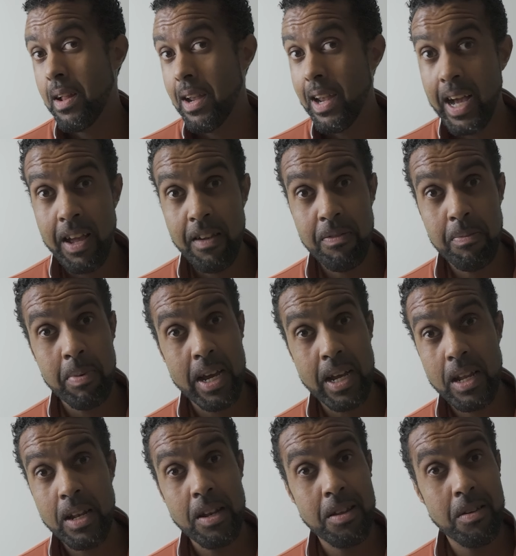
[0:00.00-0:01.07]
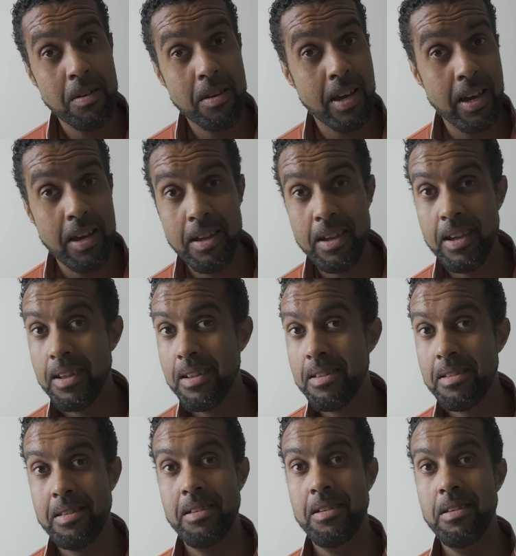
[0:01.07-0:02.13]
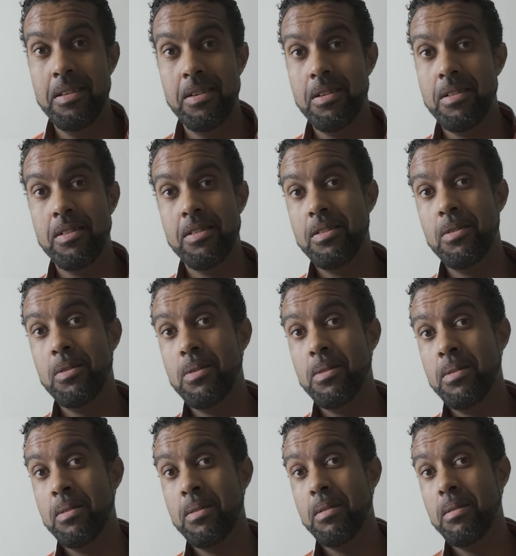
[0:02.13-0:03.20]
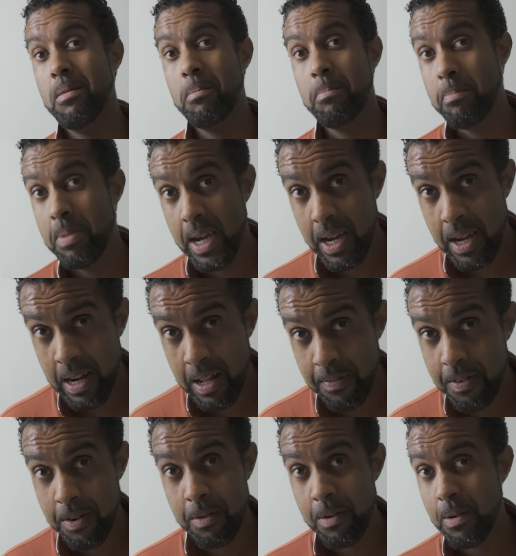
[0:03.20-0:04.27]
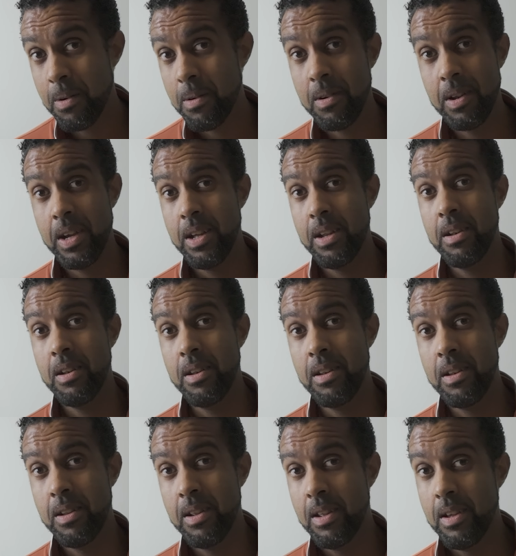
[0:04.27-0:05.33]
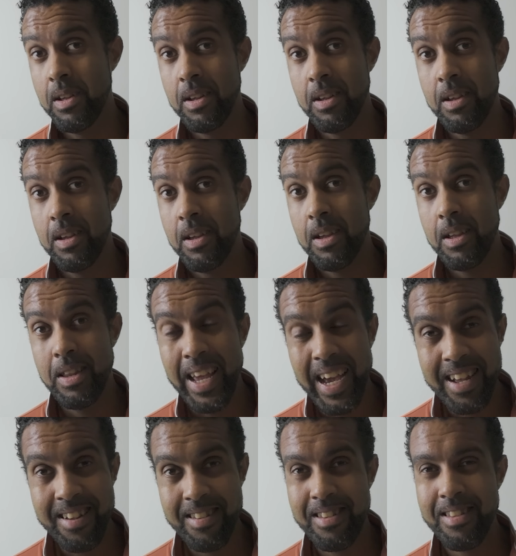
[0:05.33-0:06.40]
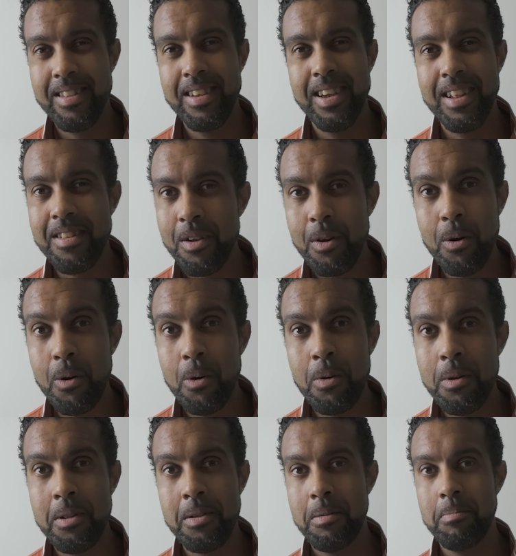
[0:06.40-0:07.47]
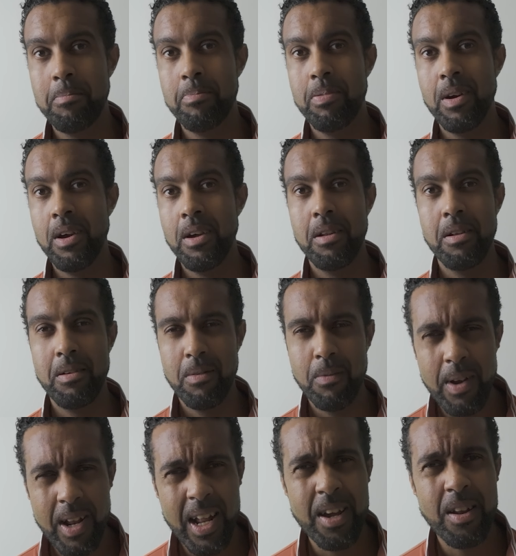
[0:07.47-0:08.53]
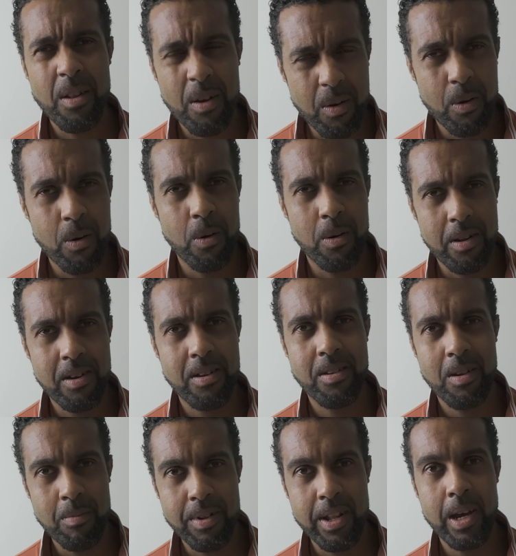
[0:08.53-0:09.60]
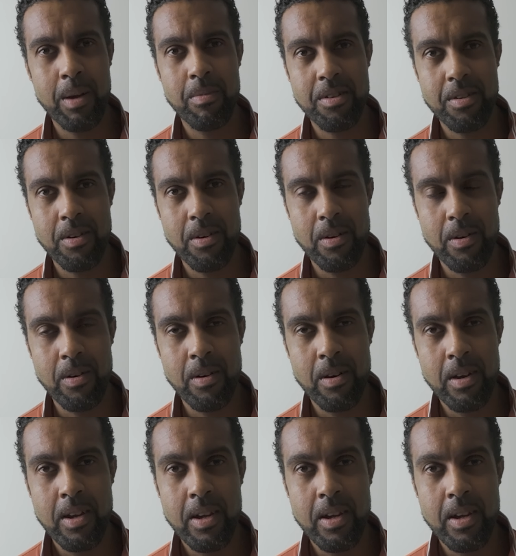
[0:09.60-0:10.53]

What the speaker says: life back in the UK is not so bad after all. And yes, it's cold, but we like the cold sometimes. So